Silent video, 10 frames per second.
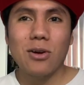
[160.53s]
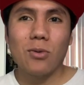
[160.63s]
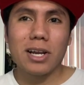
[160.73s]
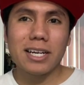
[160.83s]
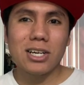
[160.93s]

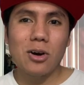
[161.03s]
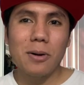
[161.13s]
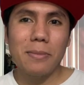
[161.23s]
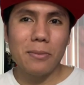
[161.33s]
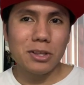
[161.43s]
We're gonna go
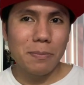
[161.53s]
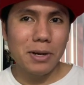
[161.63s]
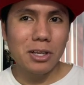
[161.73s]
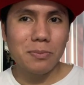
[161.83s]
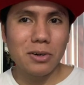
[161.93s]
up with the
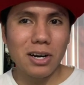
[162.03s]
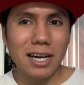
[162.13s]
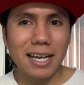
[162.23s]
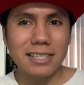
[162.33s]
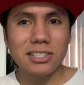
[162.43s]
Pelipper
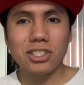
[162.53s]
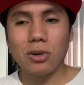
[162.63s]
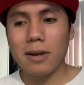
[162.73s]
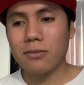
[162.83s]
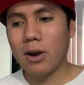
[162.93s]
against a
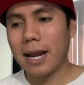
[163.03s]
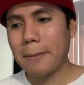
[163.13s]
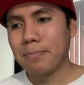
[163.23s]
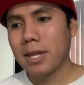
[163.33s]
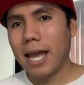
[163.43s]
Giraffrag,
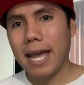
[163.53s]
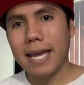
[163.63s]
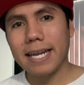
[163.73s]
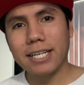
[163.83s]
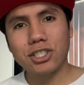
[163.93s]

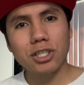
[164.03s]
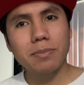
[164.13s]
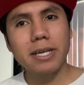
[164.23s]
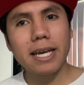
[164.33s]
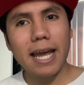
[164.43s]
and it should
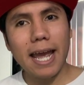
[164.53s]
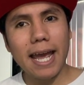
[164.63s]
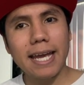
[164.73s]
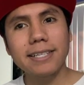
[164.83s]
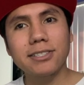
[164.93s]
be
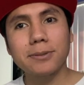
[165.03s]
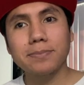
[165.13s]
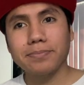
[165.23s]
8